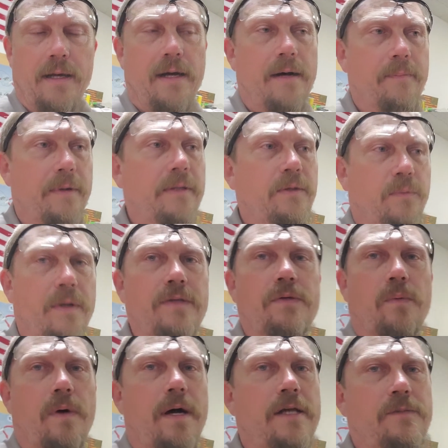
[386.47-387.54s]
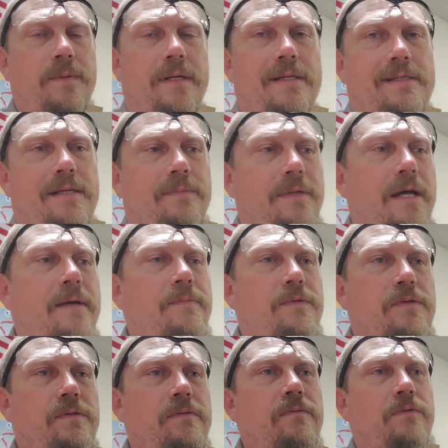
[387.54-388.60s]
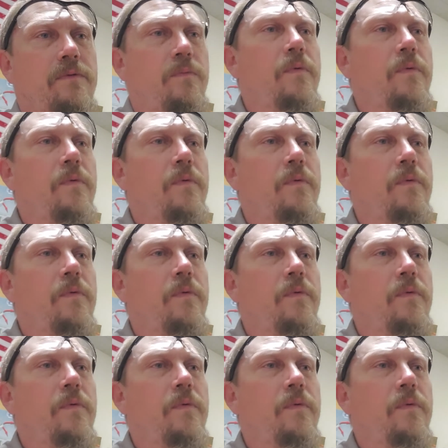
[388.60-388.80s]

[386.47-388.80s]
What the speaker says: But the reason why is because sometimes